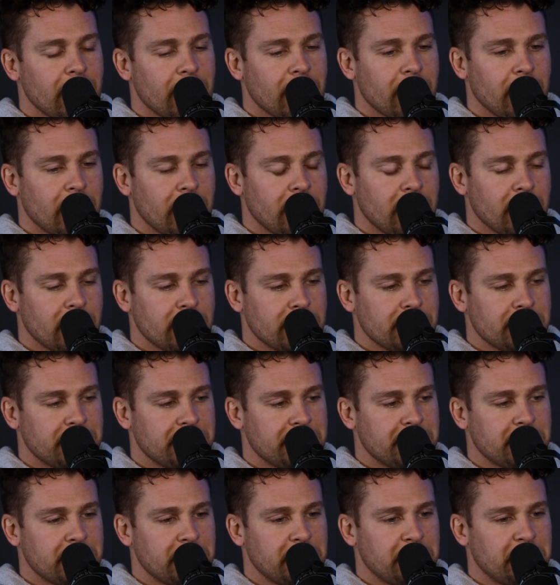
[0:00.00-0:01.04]

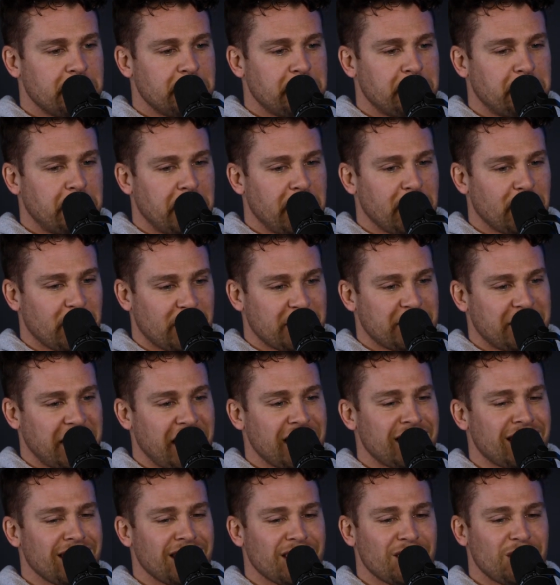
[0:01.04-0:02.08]
of Peter
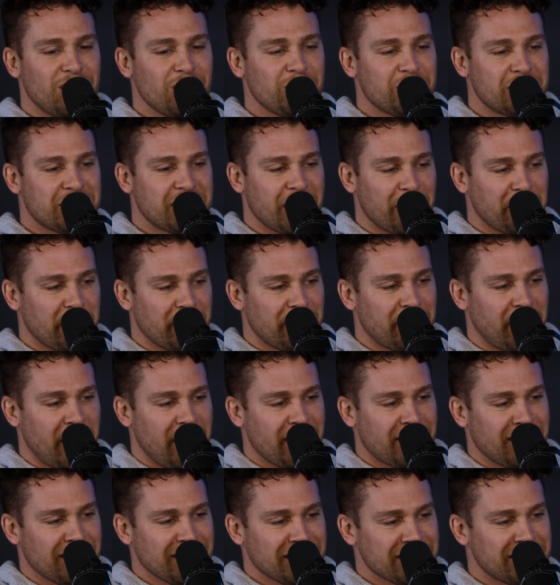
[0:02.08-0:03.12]
taking a huge step of
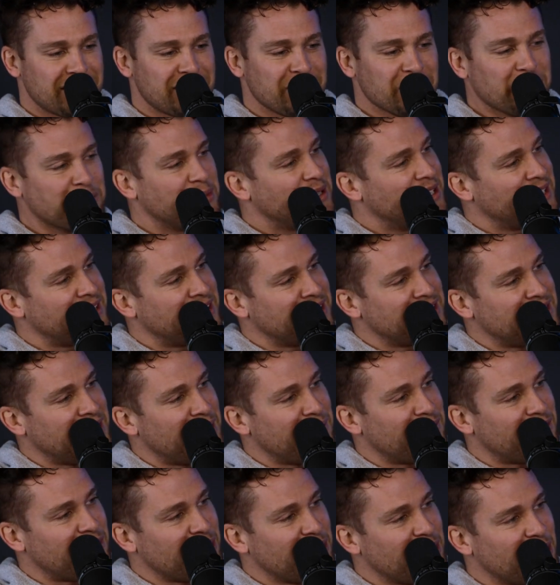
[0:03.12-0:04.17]
faith and still being
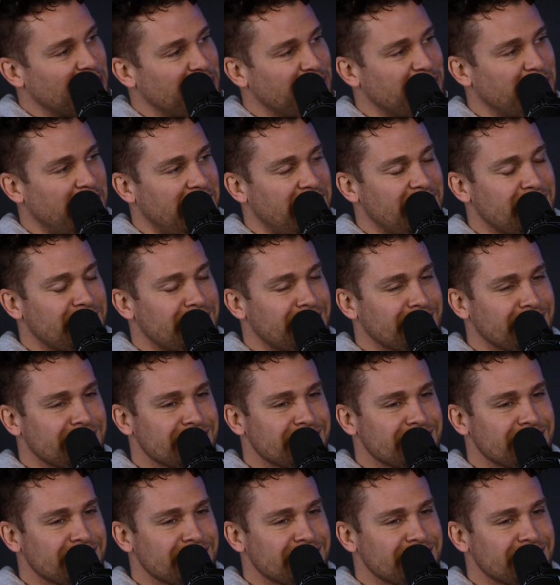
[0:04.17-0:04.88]
condemned for little faith.